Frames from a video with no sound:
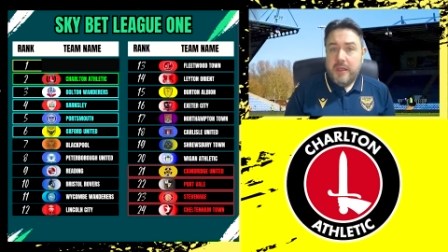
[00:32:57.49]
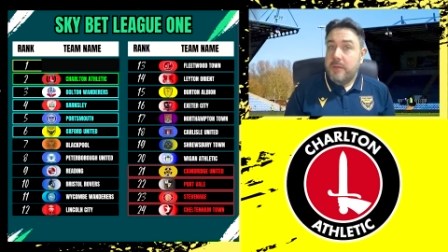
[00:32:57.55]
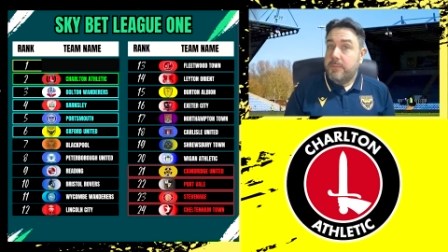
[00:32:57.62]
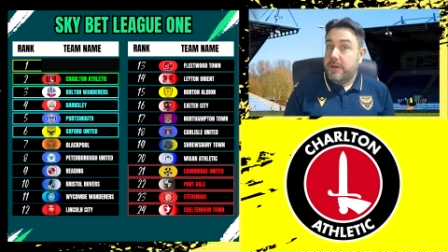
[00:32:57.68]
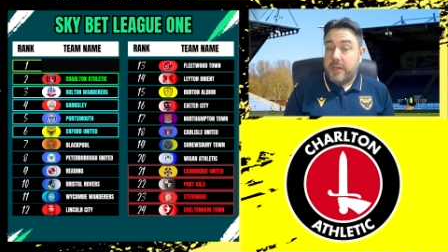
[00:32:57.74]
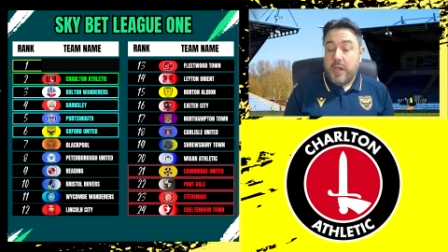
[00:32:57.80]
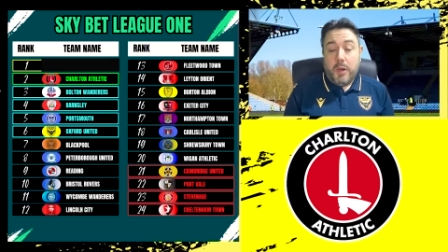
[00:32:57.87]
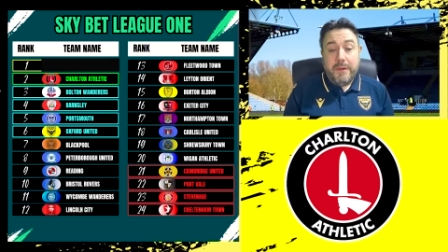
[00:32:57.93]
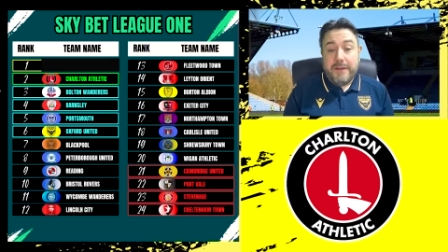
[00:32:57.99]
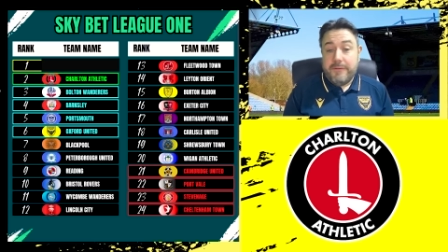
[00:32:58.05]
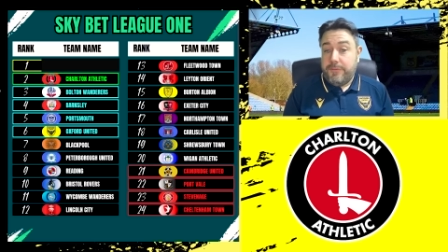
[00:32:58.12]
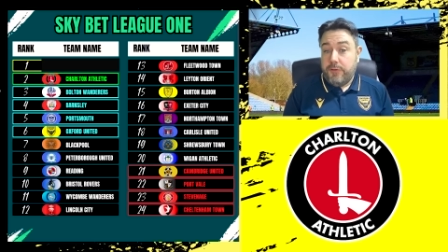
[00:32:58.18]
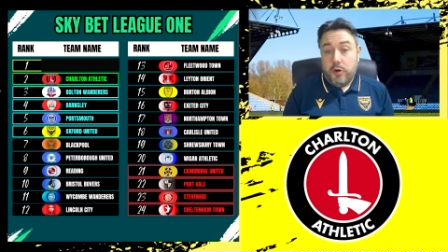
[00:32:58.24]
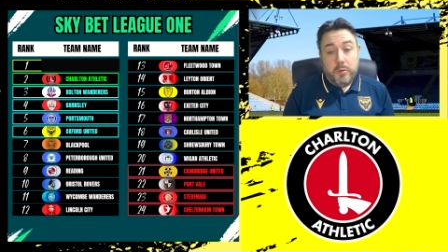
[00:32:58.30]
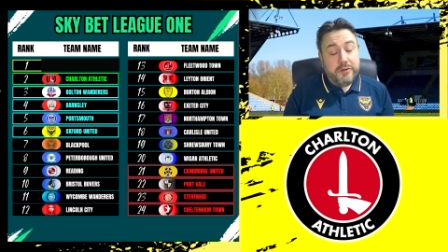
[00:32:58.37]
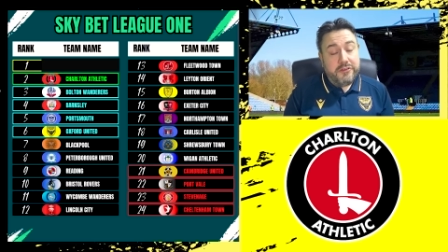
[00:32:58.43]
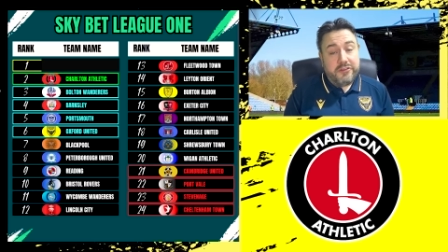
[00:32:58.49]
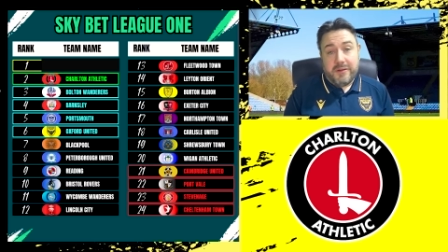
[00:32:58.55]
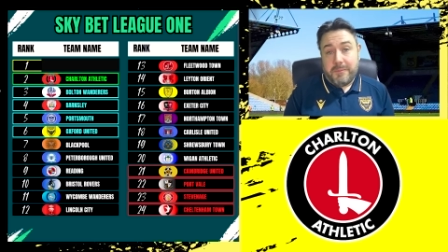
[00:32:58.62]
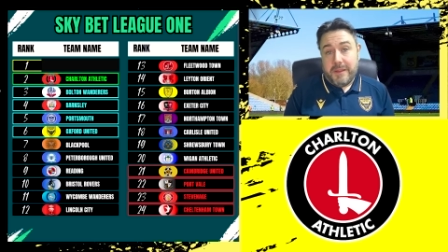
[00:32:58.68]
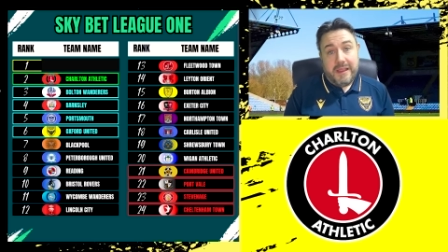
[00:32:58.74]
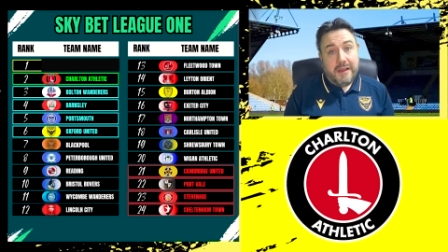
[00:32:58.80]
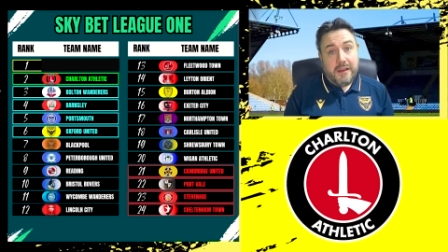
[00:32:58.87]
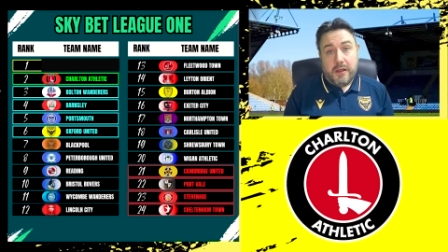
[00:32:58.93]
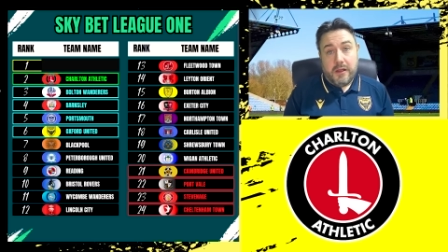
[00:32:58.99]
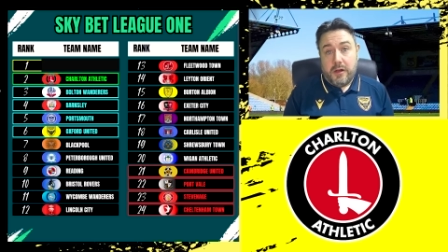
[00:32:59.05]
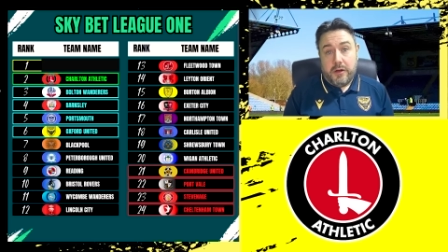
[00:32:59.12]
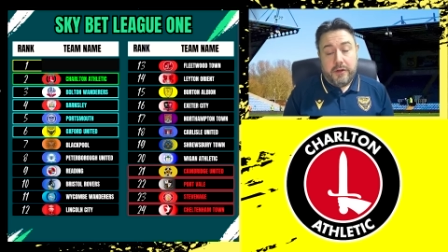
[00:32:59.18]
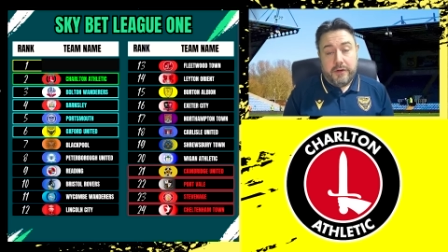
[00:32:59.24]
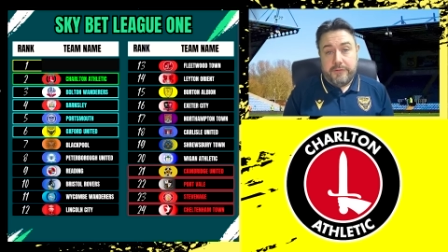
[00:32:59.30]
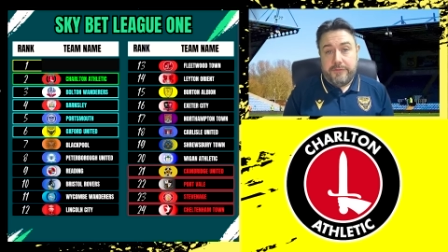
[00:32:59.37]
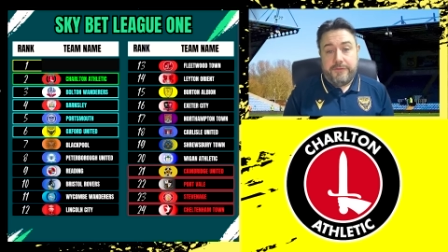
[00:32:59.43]
But going forward should be a
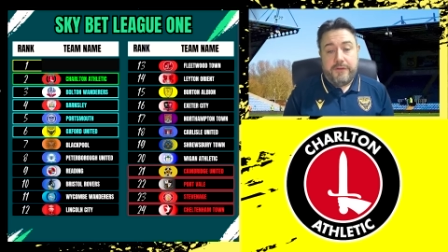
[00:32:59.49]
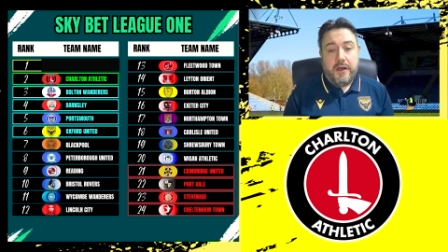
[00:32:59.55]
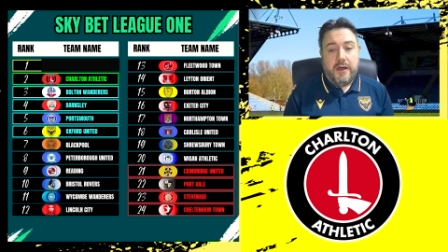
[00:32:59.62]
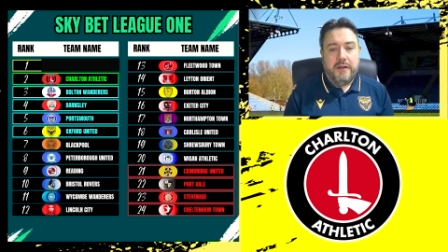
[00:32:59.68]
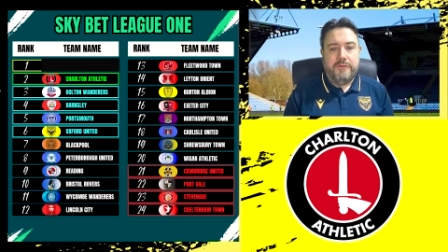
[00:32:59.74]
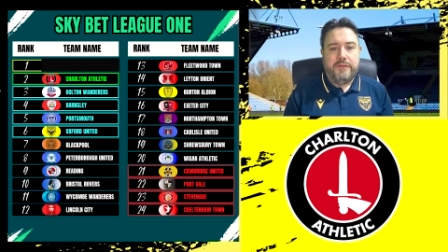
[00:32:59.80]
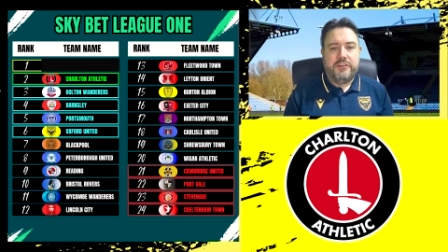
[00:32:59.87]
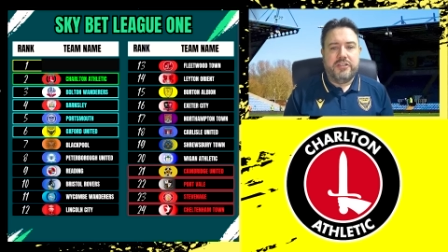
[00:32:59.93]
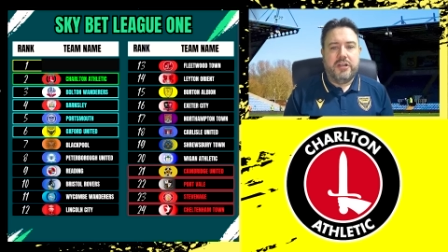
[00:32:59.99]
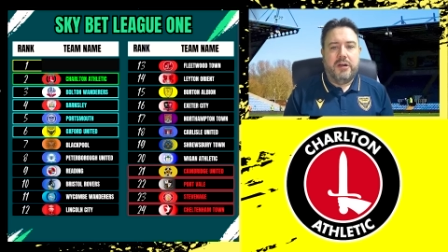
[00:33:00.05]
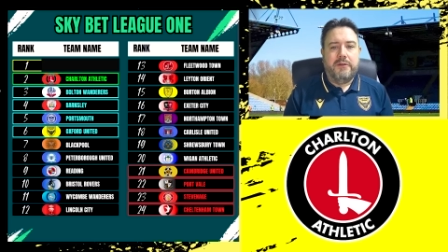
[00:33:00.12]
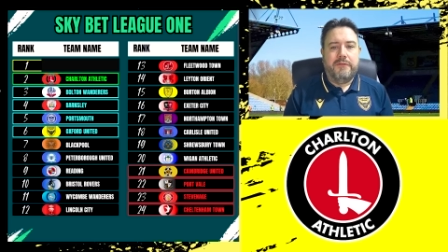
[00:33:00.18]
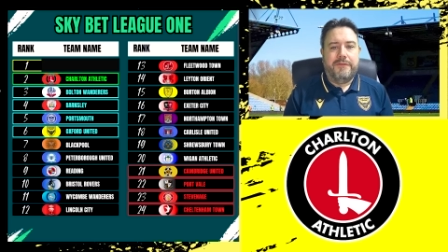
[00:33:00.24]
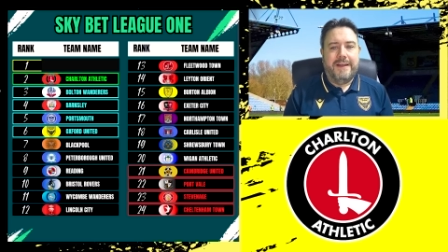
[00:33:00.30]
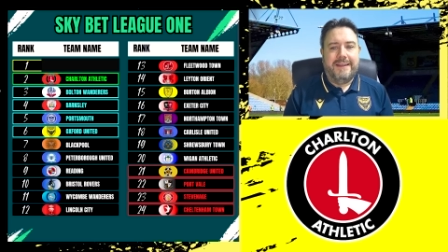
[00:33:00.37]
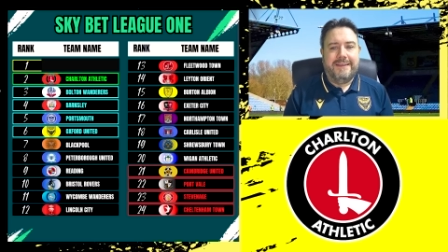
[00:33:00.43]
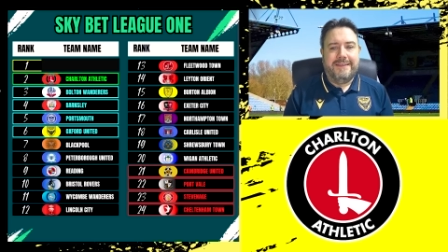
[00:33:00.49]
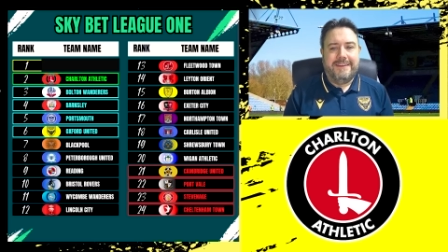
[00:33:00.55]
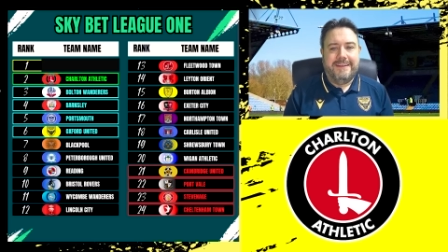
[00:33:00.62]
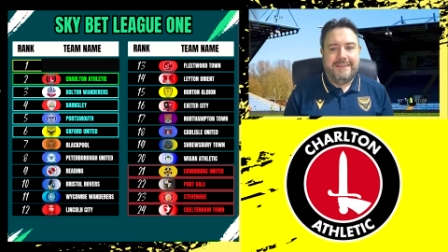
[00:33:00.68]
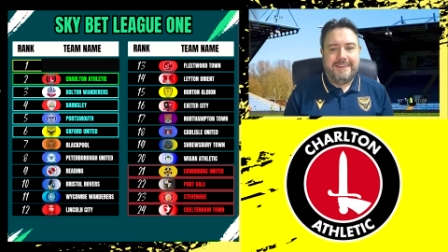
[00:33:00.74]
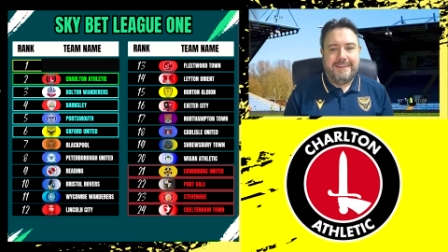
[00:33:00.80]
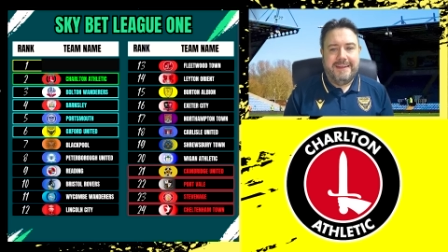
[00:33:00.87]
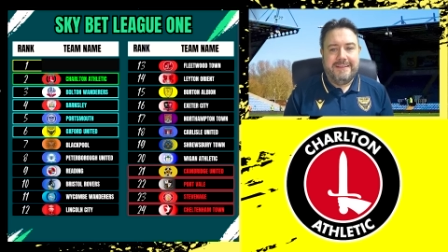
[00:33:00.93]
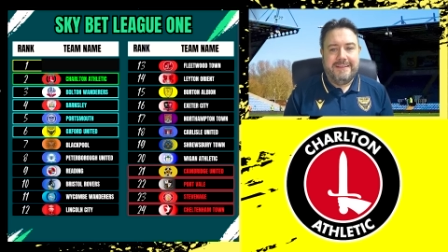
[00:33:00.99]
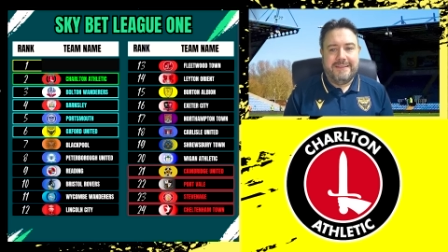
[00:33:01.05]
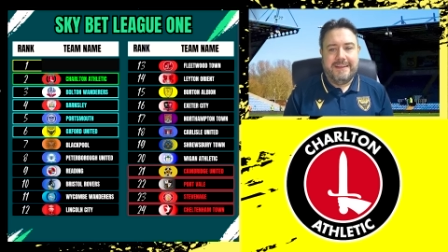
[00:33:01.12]
lot of fun for Charlton fans this season. They